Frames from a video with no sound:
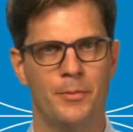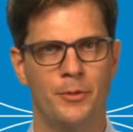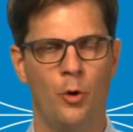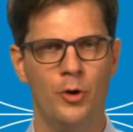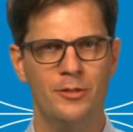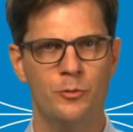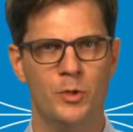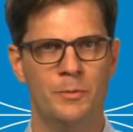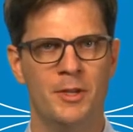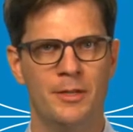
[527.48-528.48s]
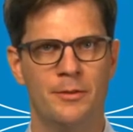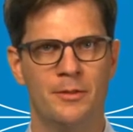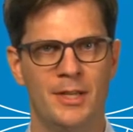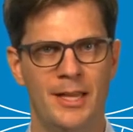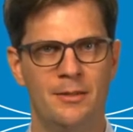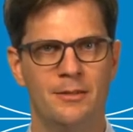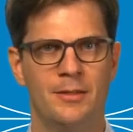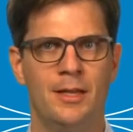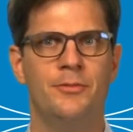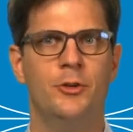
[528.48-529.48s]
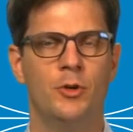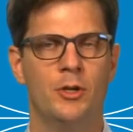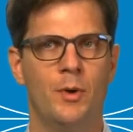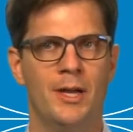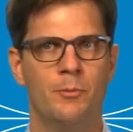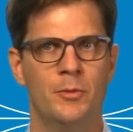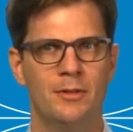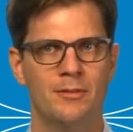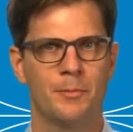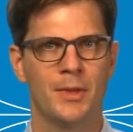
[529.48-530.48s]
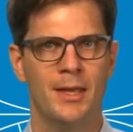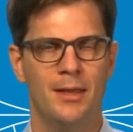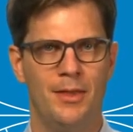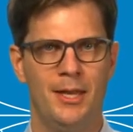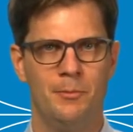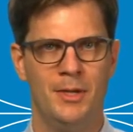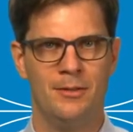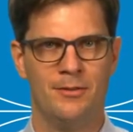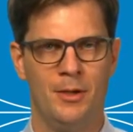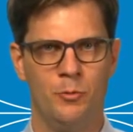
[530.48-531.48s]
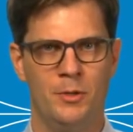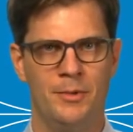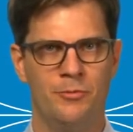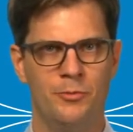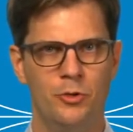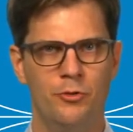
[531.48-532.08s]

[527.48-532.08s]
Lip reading: The hoist will meet the latest safety requirements. That means there will be full